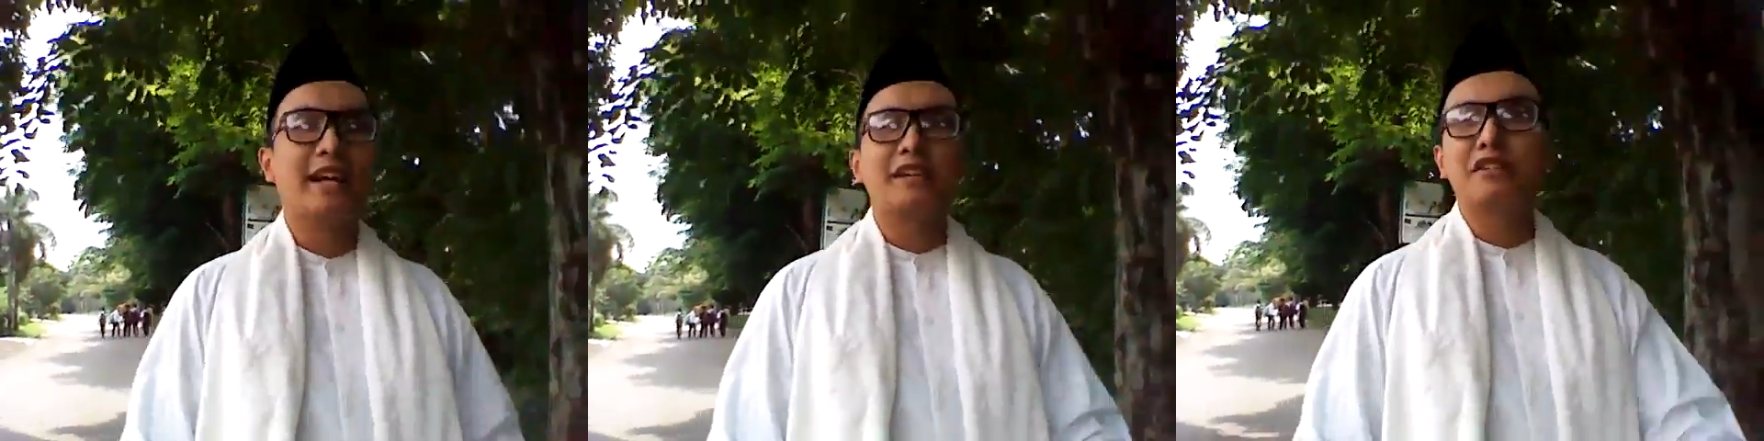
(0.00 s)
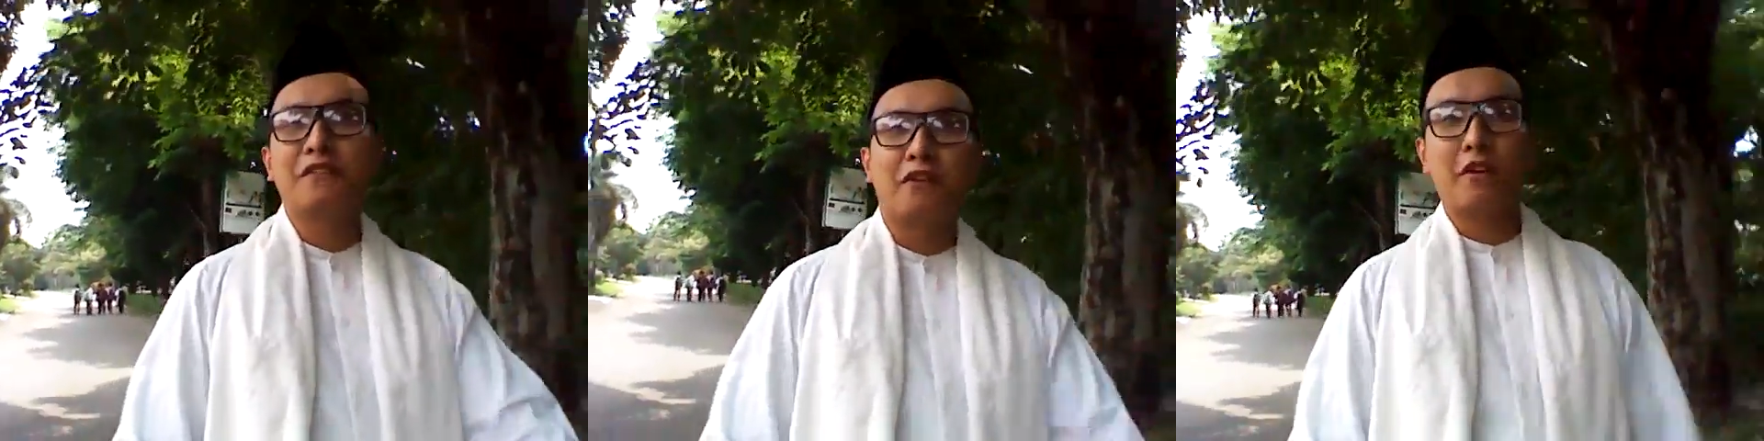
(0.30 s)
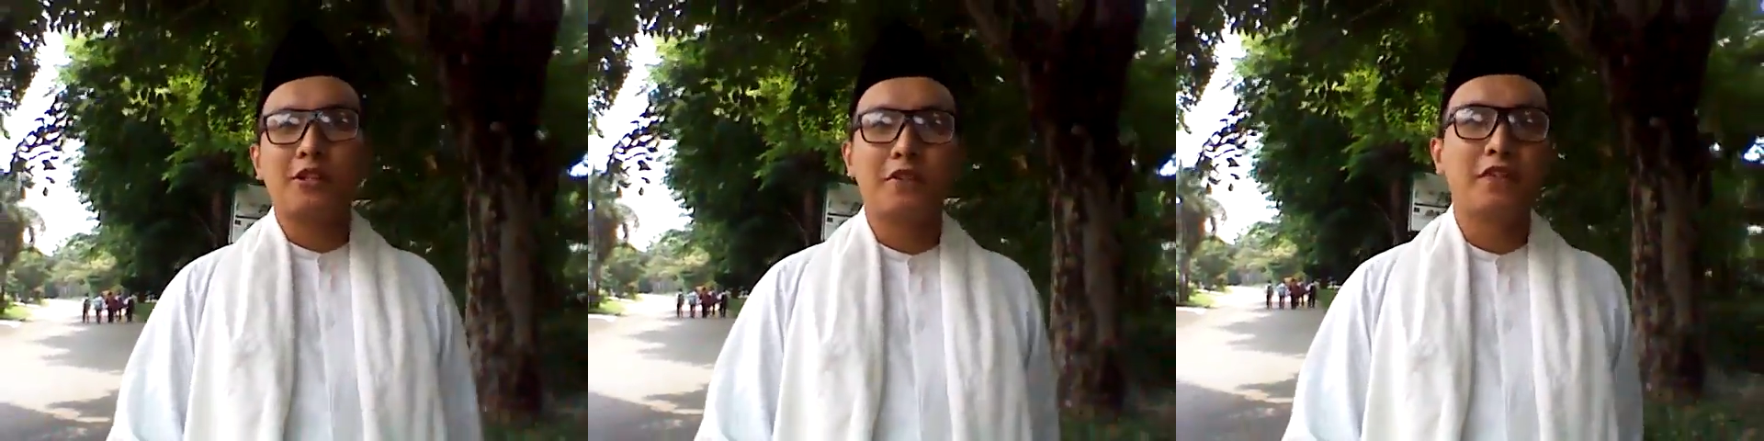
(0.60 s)
Nigel
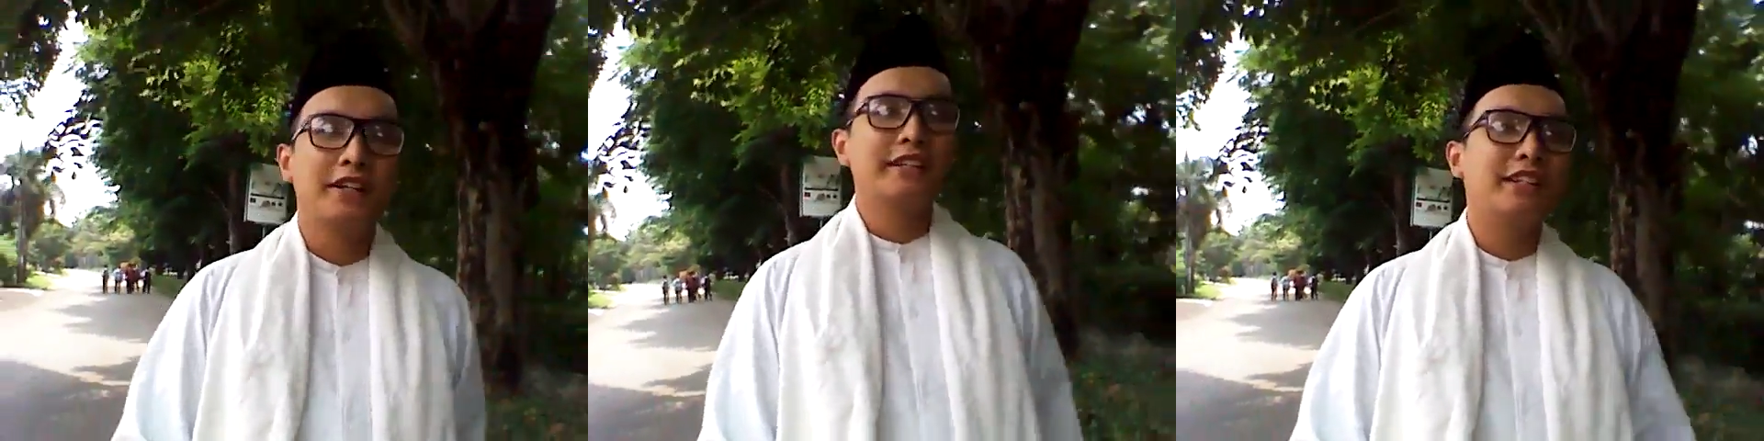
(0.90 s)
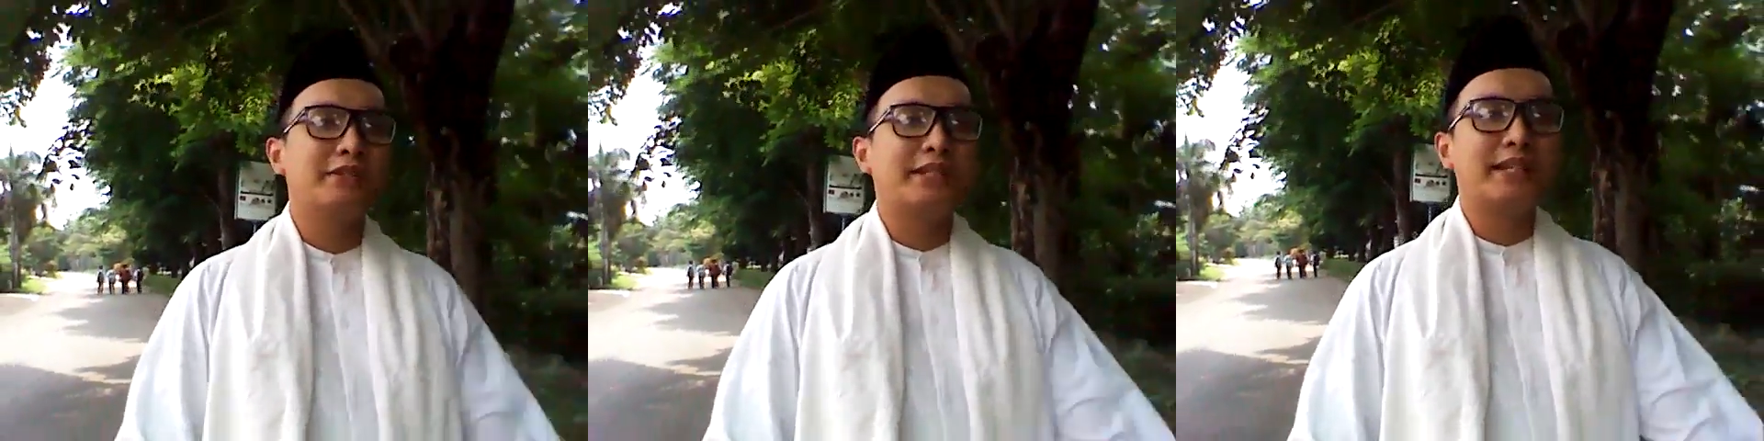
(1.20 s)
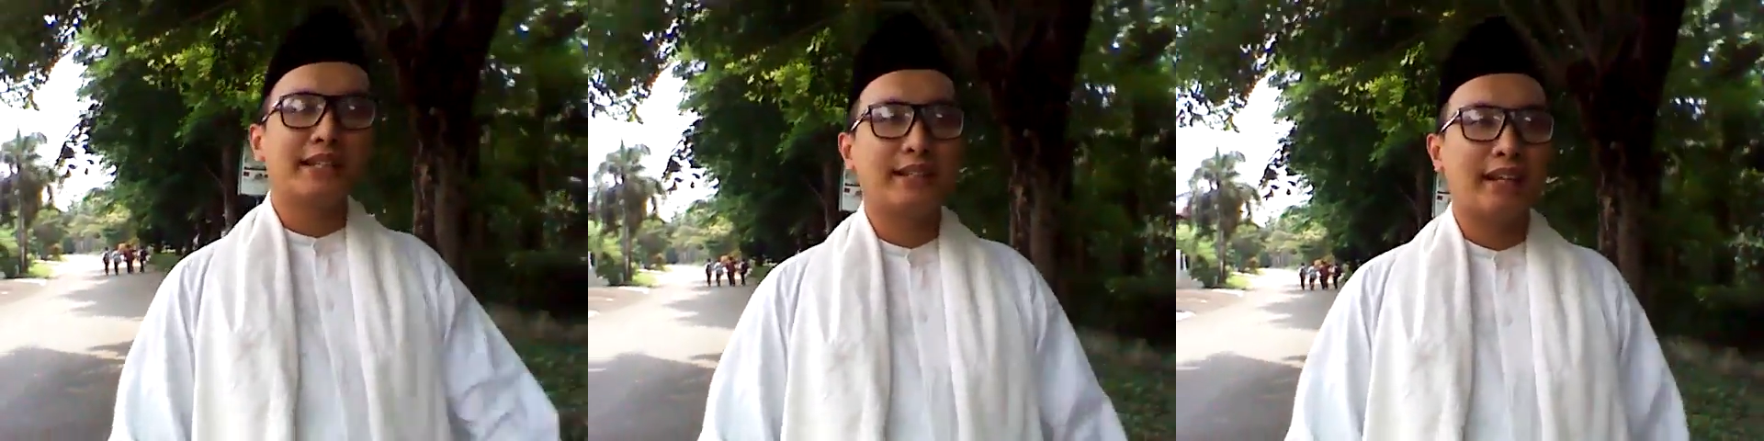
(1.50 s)
Farage of New
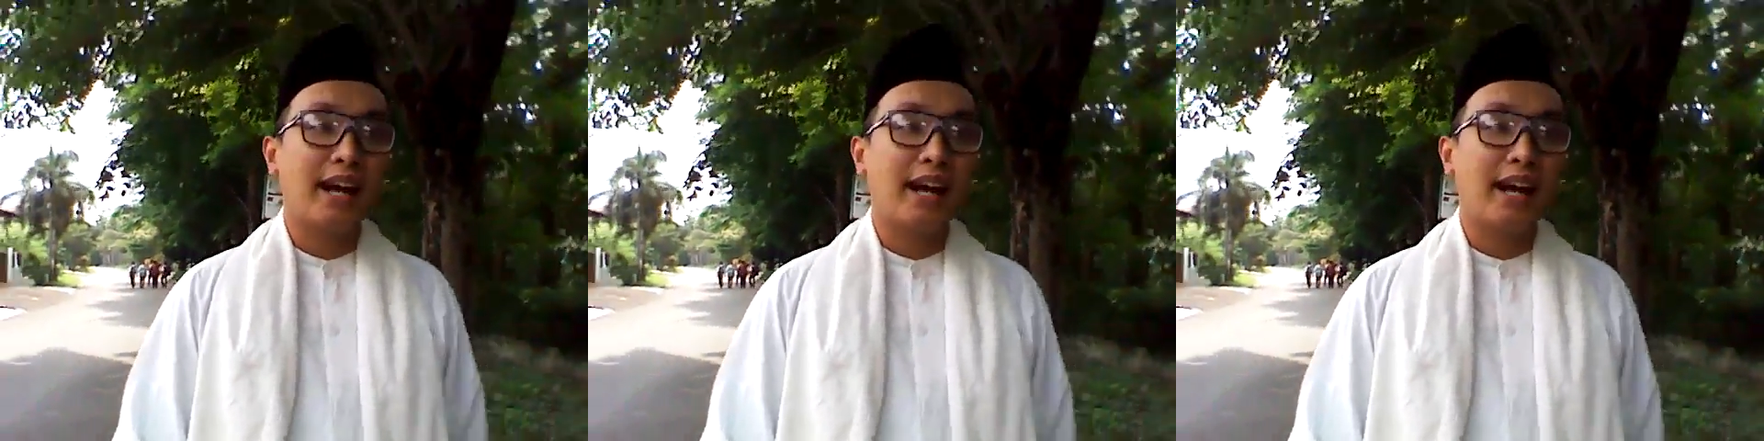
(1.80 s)
Zealand.